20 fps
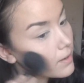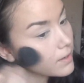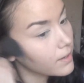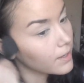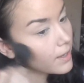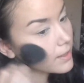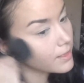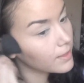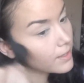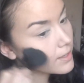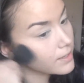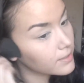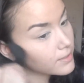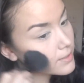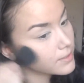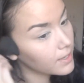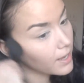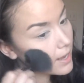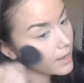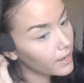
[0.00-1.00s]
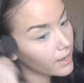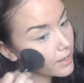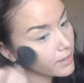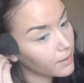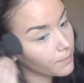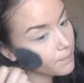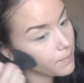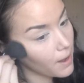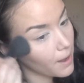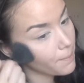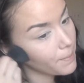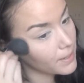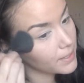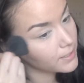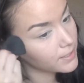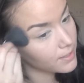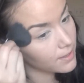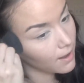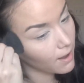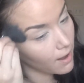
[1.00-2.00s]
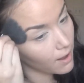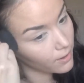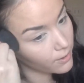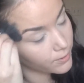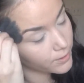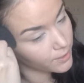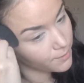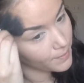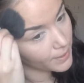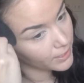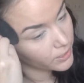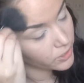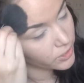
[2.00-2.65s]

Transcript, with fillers: I get this and pop it into the hollows of my